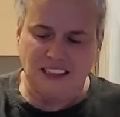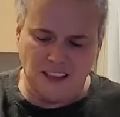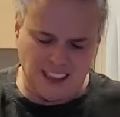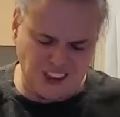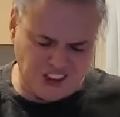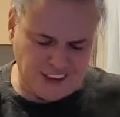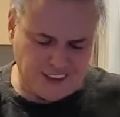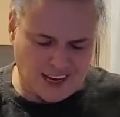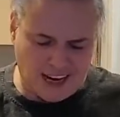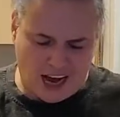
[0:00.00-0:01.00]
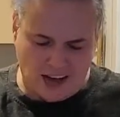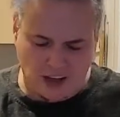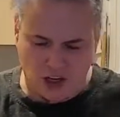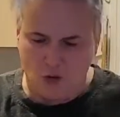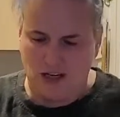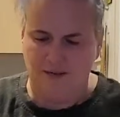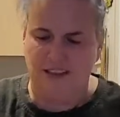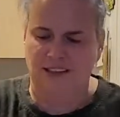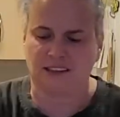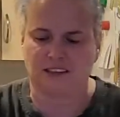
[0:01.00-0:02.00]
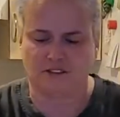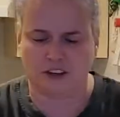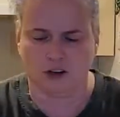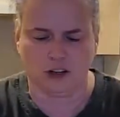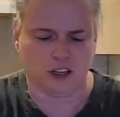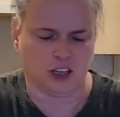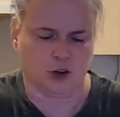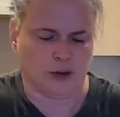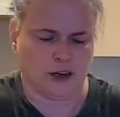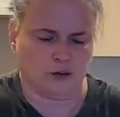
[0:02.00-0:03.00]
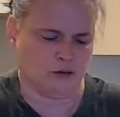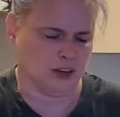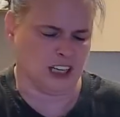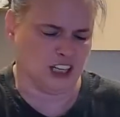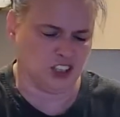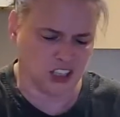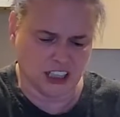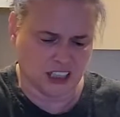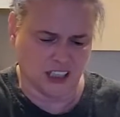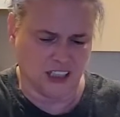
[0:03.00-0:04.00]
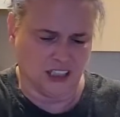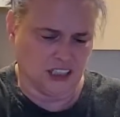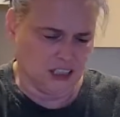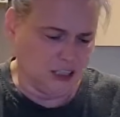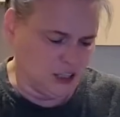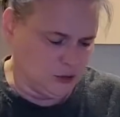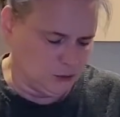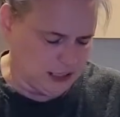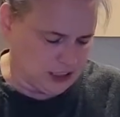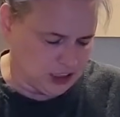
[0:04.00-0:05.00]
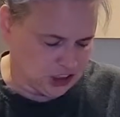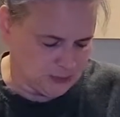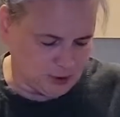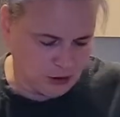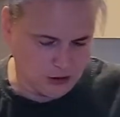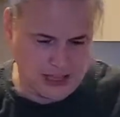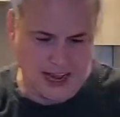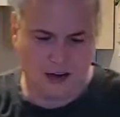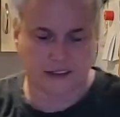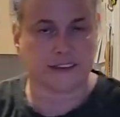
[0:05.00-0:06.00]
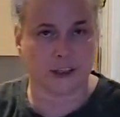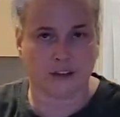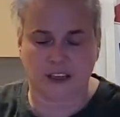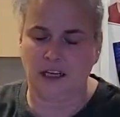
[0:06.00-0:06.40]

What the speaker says: let's just say, I don't know, one of us doesn't feel good or we don't want to cook. We can just pull out a serving